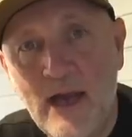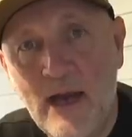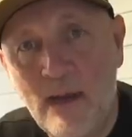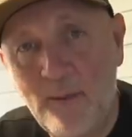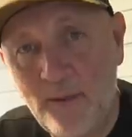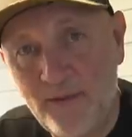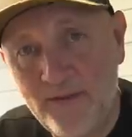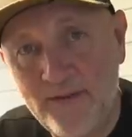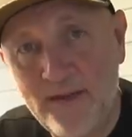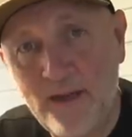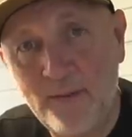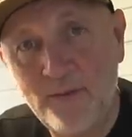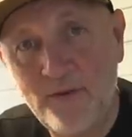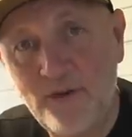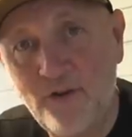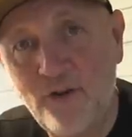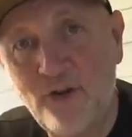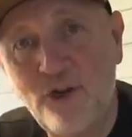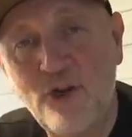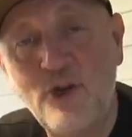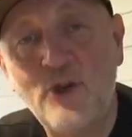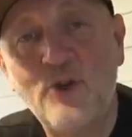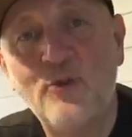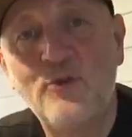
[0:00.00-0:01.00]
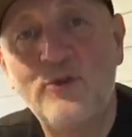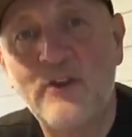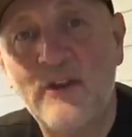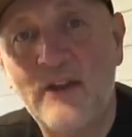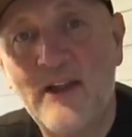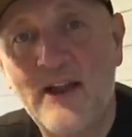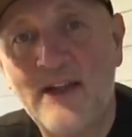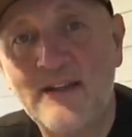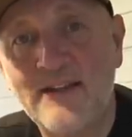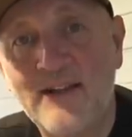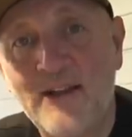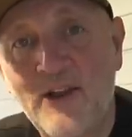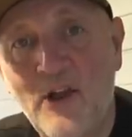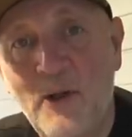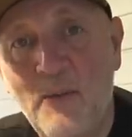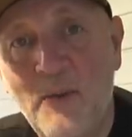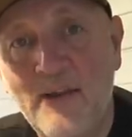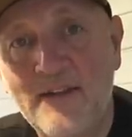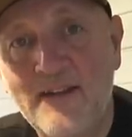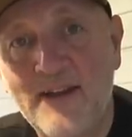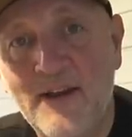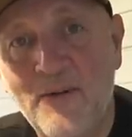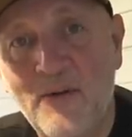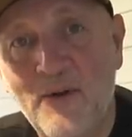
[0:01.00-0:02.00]
how many times did you use it? That's the
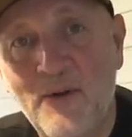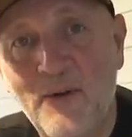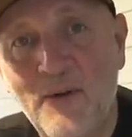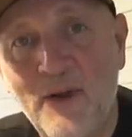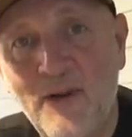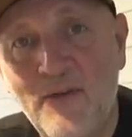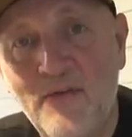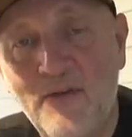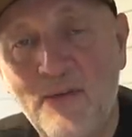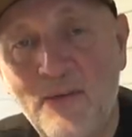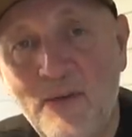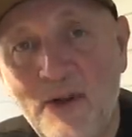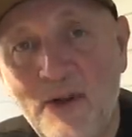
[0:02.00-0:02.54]
comment I want to hear from